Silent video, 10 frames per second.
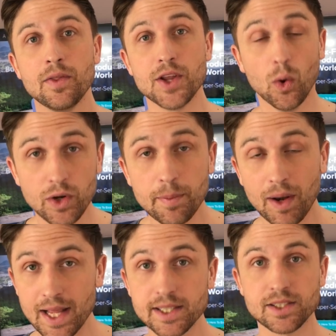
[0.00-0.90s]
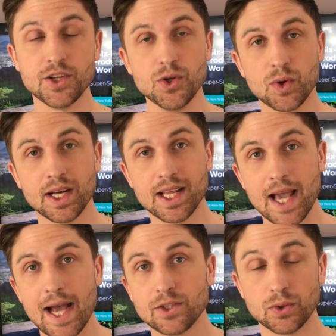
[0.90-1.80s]
the only place that you can
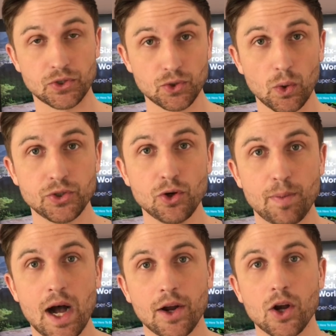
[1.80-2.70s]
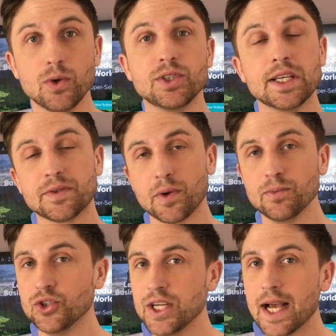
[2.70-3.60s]
get or source your barcodes is
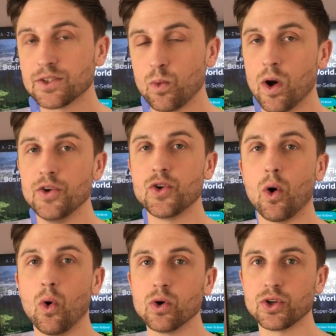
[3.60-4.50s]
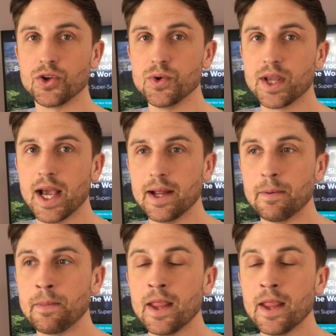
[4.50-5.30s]
from gs1.org.uk.